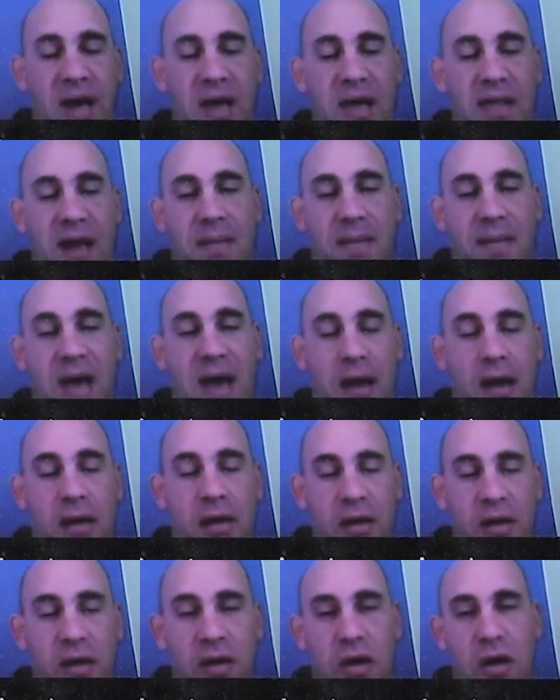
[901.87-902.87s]
pay that back
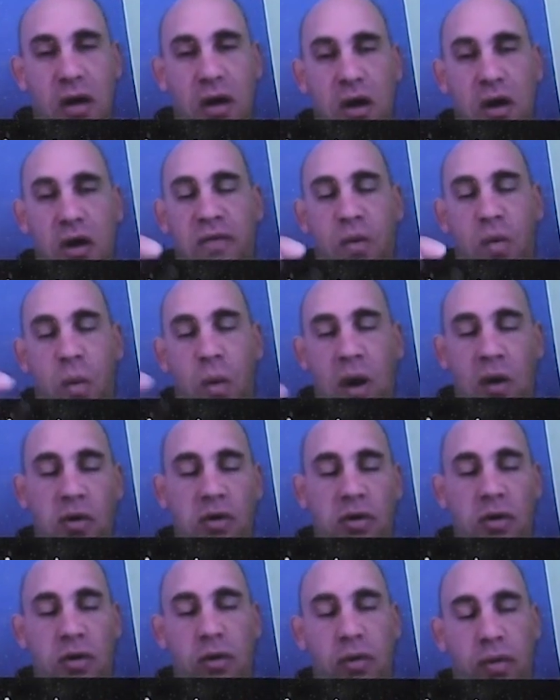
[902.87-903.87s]
over 1 or
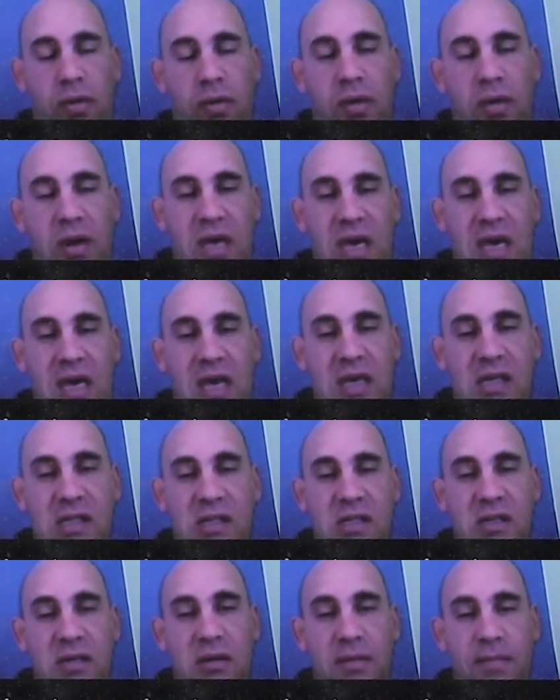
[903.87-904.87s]
2, 3
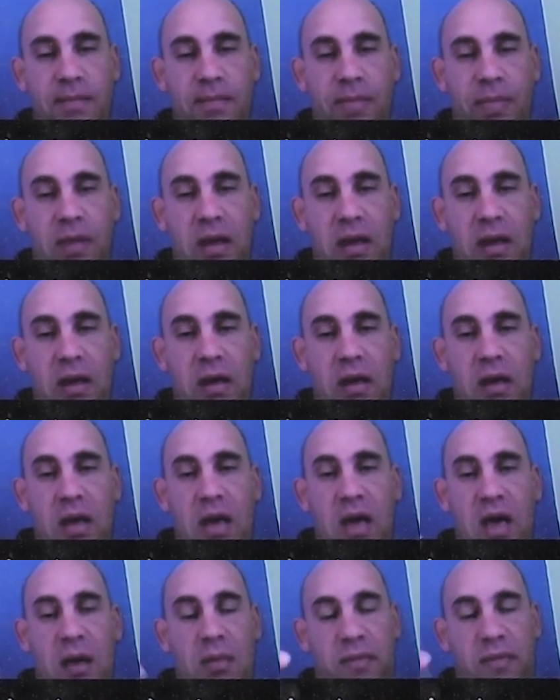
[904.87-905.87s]
years
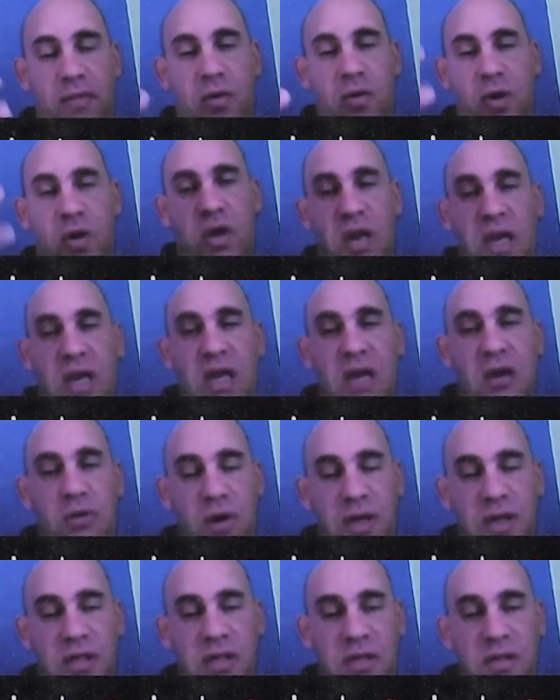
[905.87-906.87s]
before you can
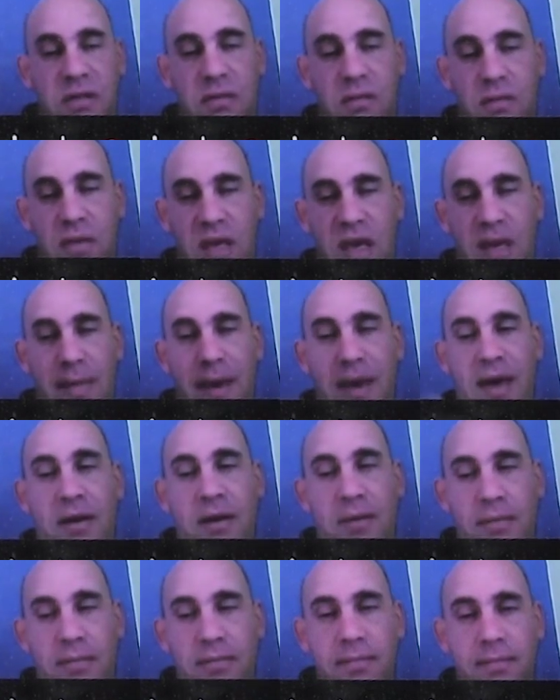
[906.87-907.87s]
increase the
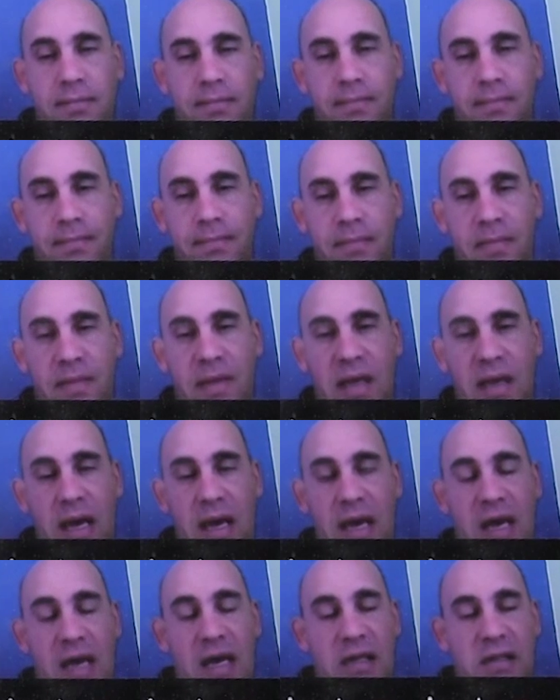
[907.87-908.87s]
amount.
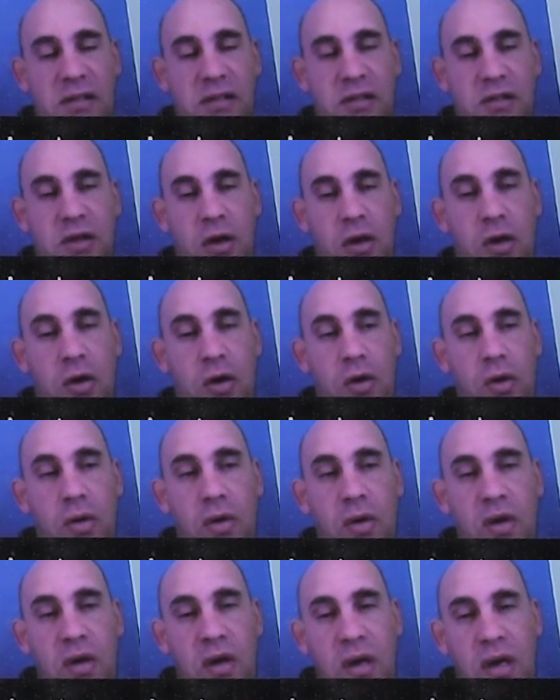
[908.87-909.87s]

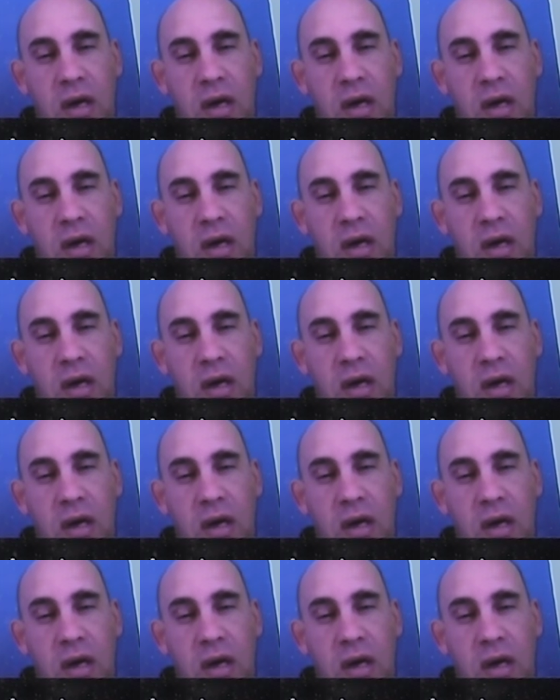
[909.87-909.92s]
So